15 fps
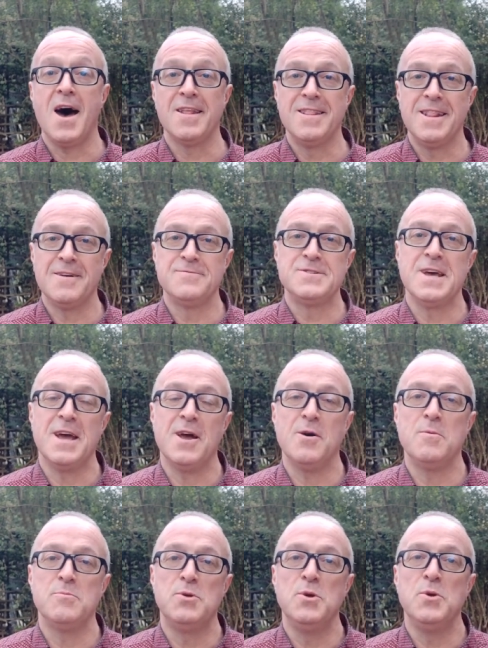I'd love to
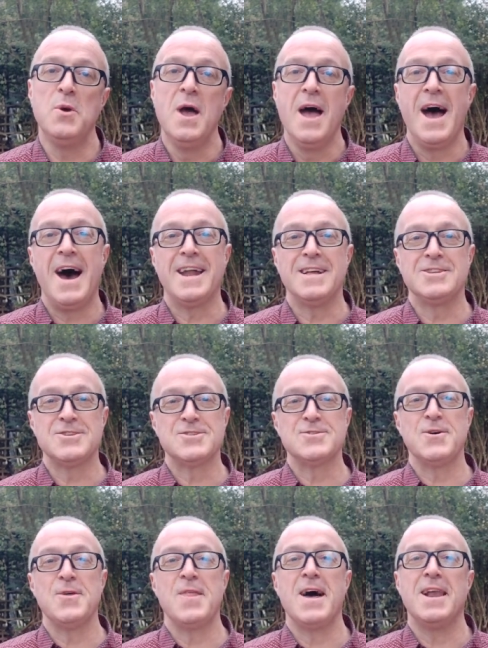help you. And I just
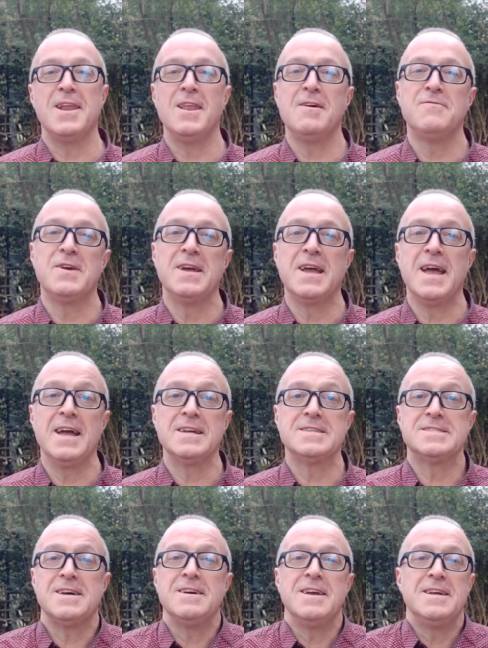thought that loving,
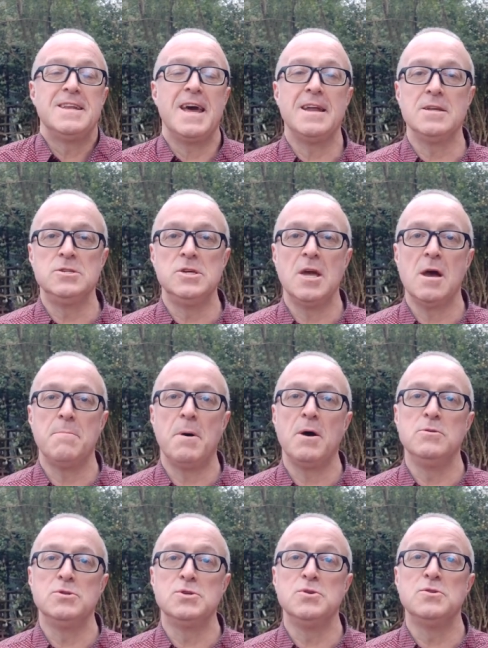excited energy
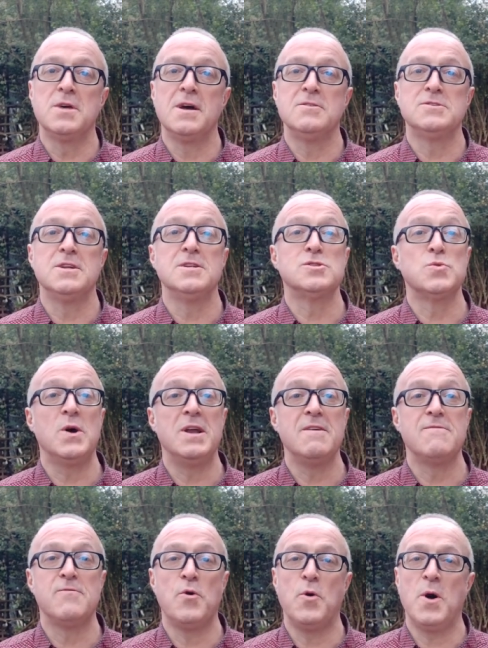about
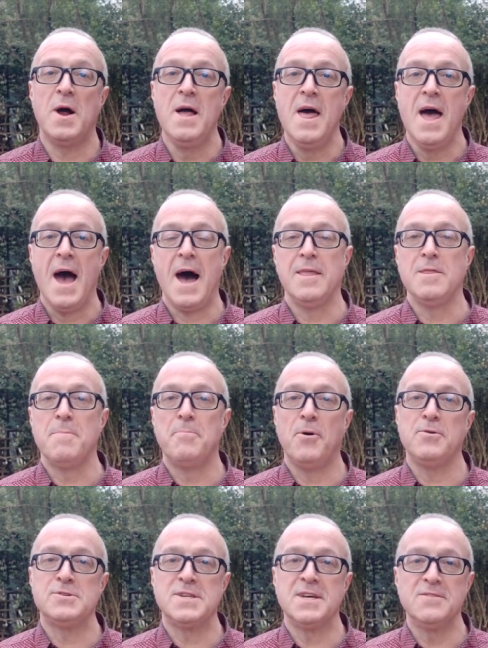2024 and the
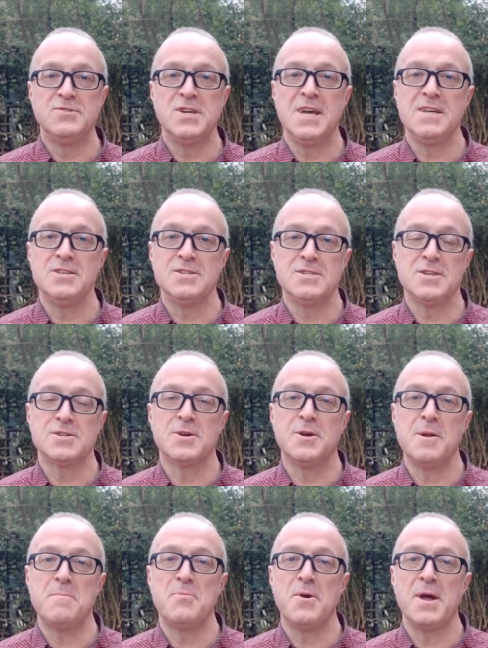positive changes it's going
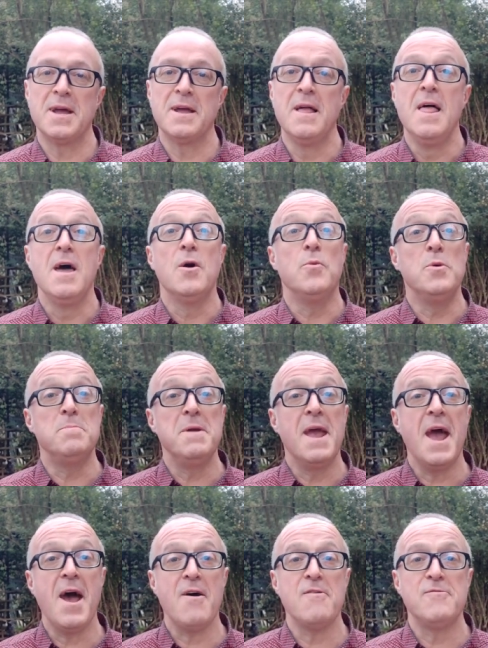to bring would be
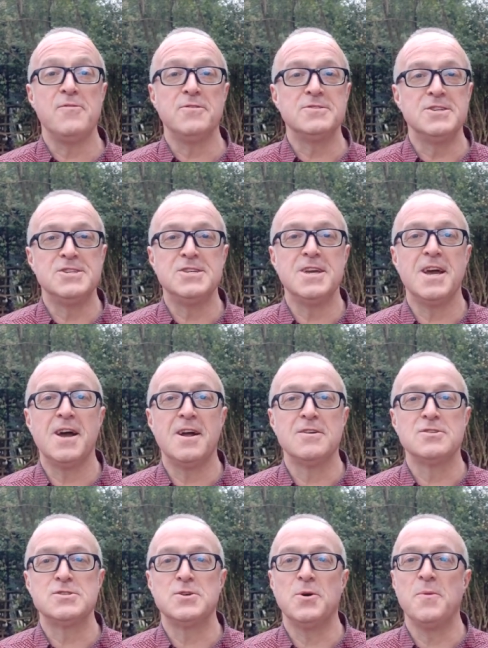helpful to share.
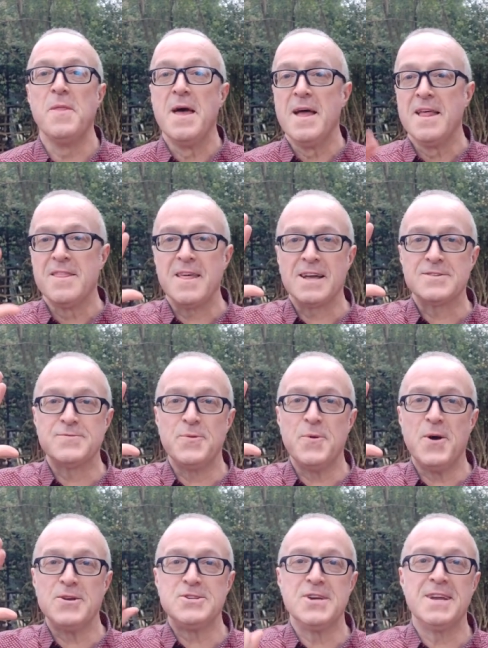So thanks for
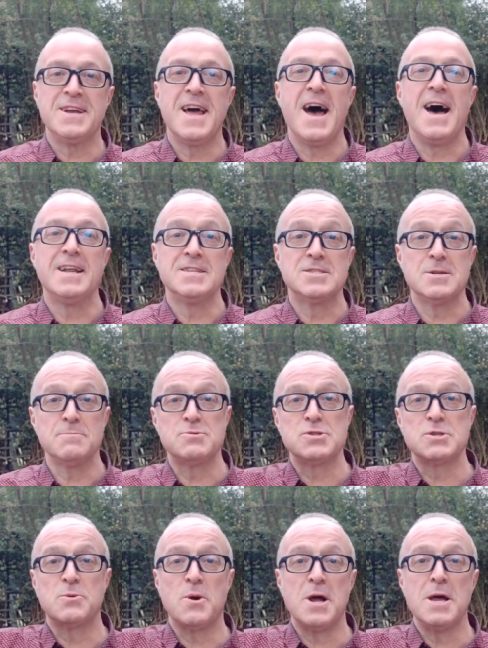watching and
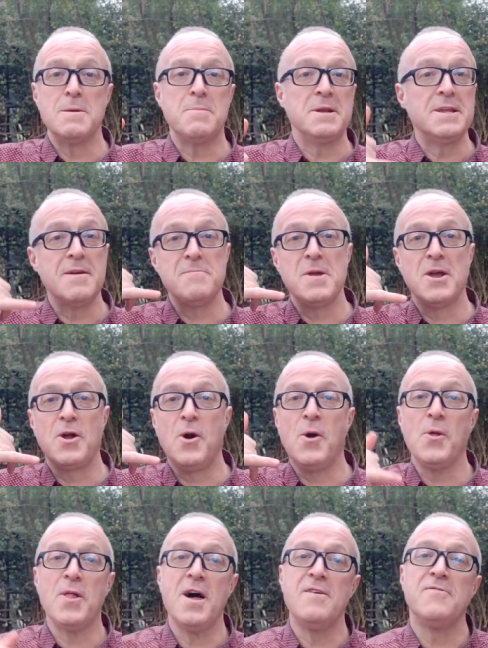subscribe and give me a
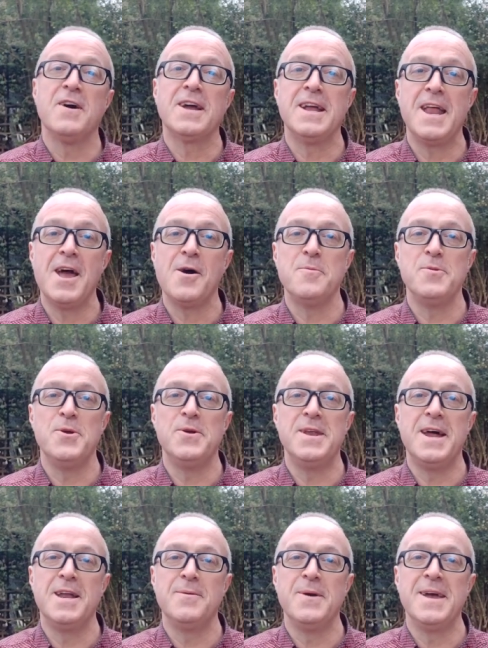call if I can help you in
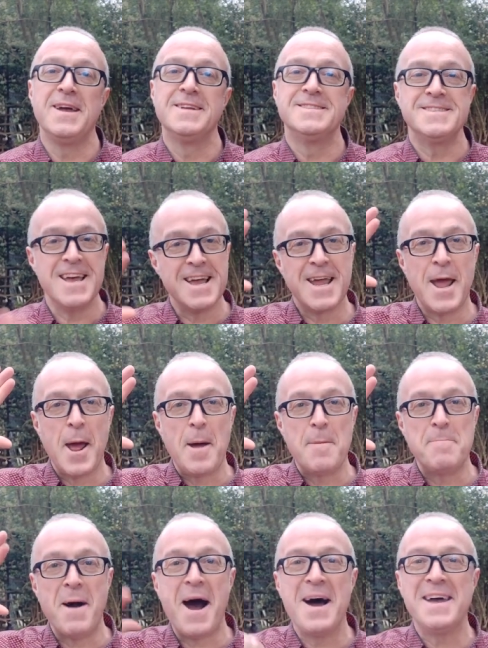any way. Take care.
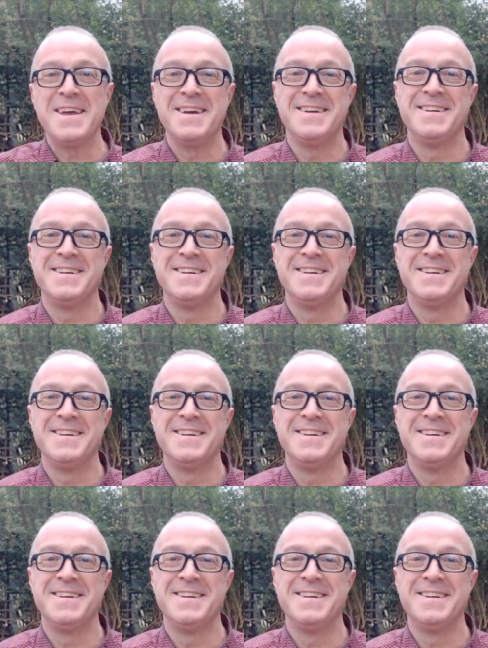Bye.